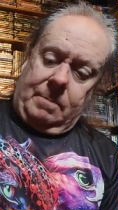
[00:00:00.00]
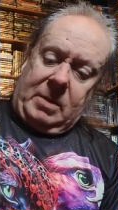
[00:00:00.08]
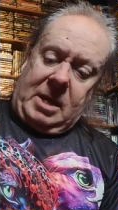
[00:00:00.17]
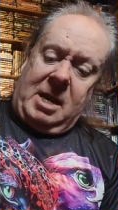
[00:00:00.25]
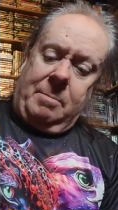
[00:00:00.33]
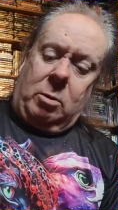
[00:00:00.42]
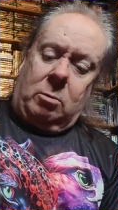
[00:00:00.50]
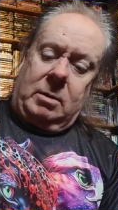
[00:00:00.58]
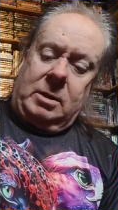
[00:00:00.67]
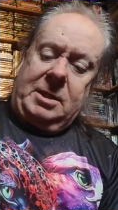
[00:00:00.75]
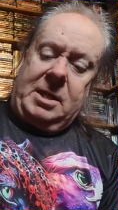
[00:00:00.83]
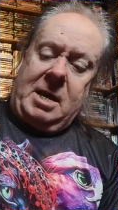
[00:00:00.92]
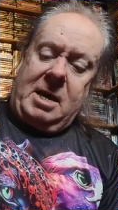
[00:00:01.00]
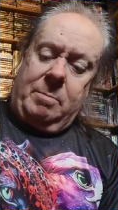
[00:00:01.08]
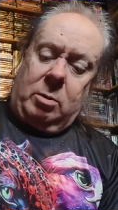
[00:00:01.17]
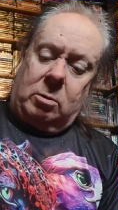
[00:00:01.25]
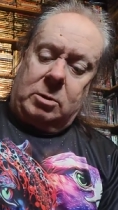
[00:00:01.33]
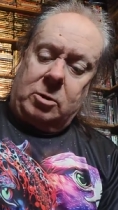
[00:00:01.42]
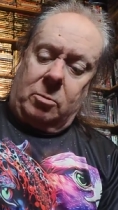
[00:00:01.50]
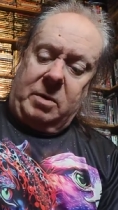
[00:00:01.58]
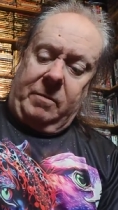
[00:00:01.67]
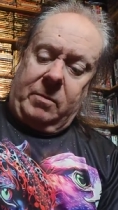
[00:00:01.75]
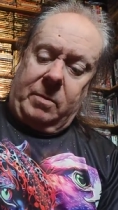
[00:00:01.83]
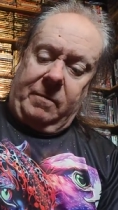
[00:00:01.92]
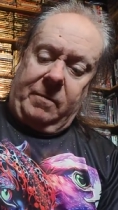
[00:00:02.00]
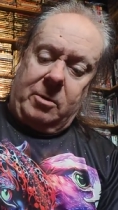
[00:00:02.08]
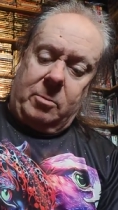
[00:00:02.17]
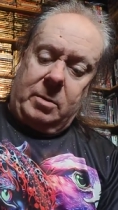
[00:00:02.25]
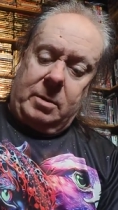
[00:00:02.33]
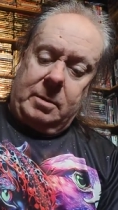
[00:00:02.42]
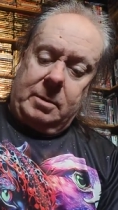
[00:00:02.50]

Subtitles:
The airport zombie from the film.